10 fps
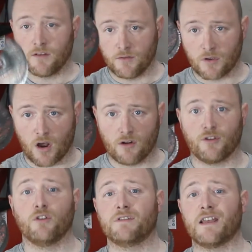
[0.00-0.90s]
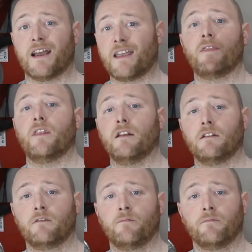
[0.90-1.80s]
You can't use that again.
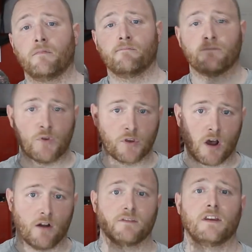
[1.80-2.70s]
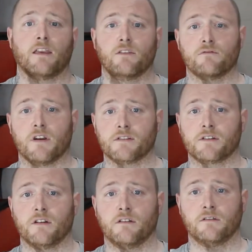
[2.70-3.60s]
Then you can't take the risk.